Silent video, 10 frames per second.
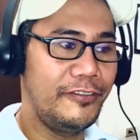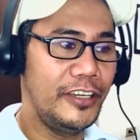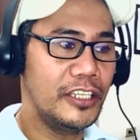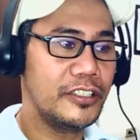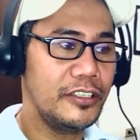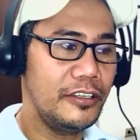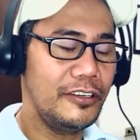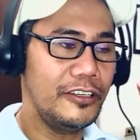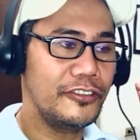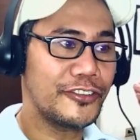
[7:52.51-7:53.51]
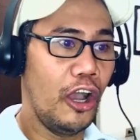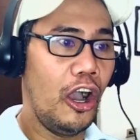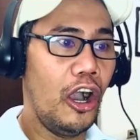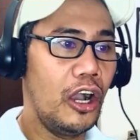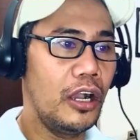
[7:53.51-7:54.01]
this
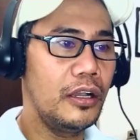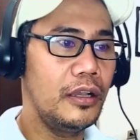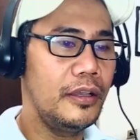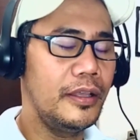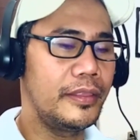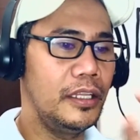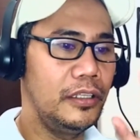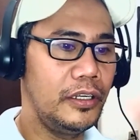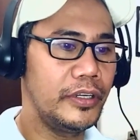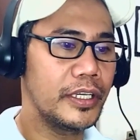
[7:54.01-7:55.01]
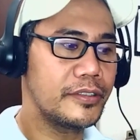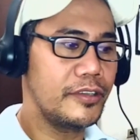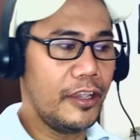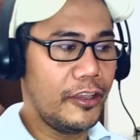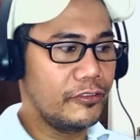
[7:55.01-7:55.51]
song. The
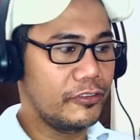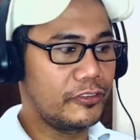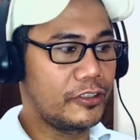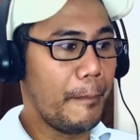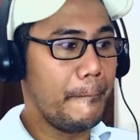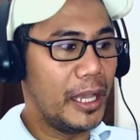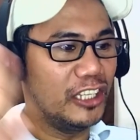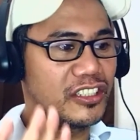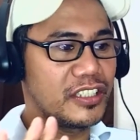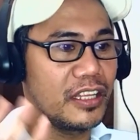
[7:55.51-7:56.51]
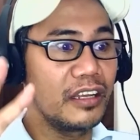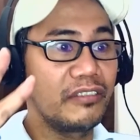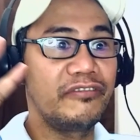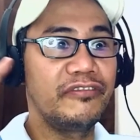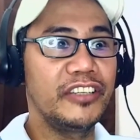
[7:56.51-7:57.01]
lyrics and the melody,
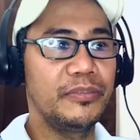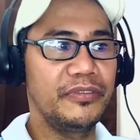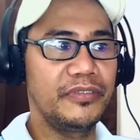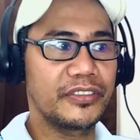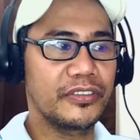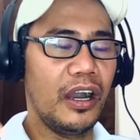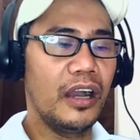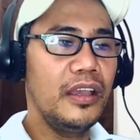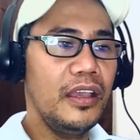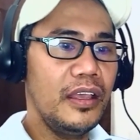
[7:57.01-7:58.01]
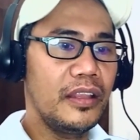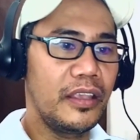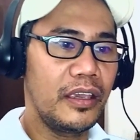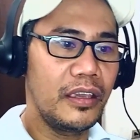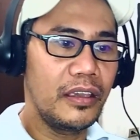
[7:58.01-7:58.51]
the rhythm of the song.
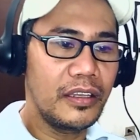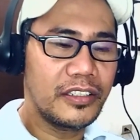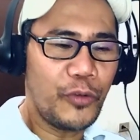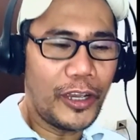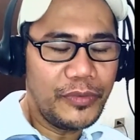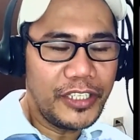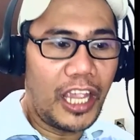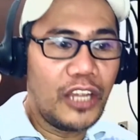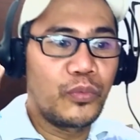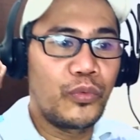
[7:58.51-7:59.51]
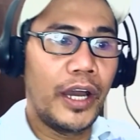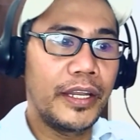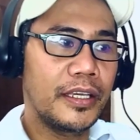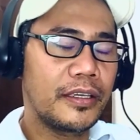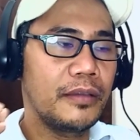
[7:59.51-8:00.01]
It's quite a bit
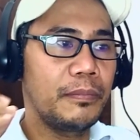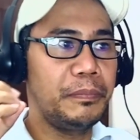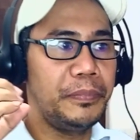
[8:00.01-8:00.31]
ironic,